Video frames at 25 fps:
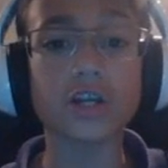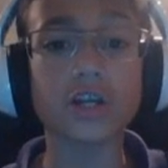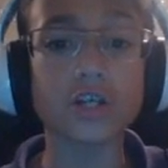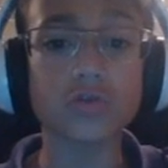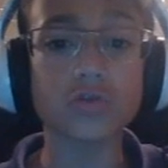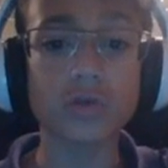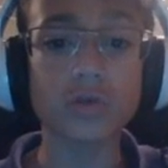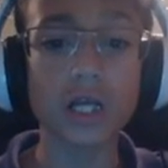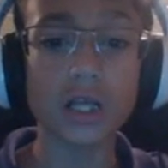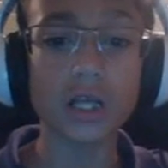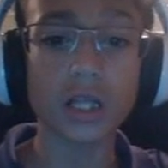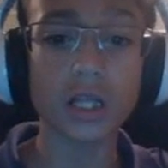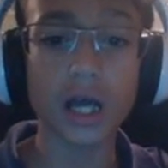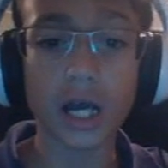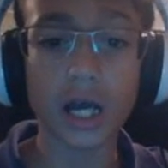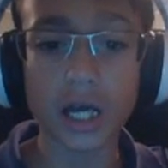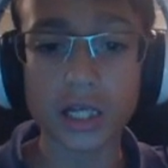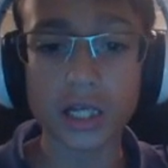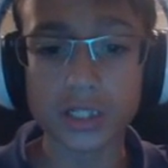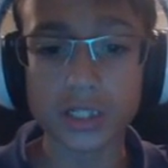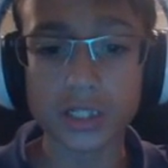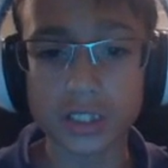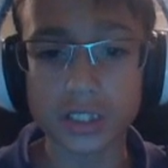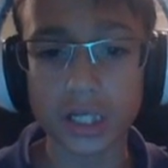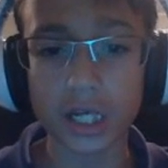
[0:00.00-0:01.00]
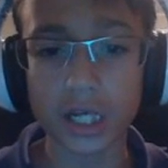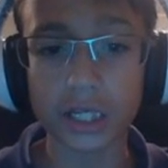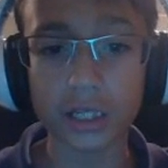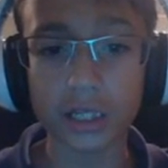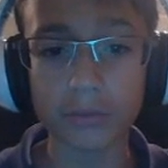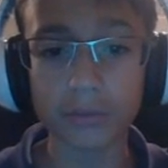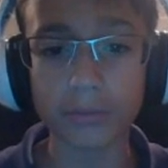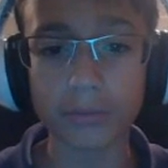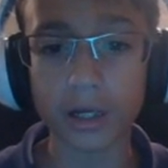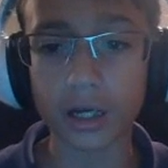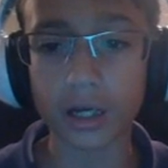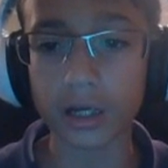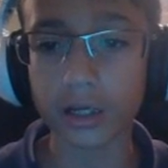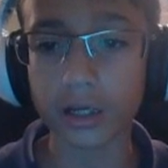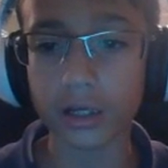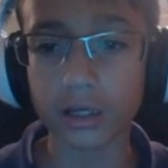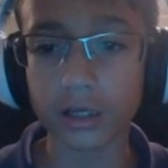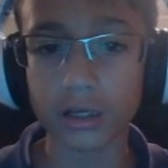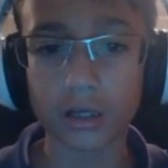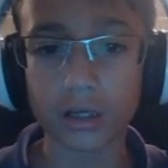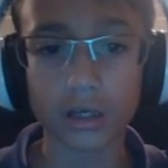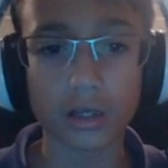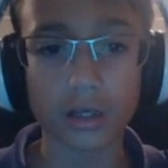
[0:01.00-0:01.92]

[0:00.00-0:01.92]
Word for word: I just realized I can buy.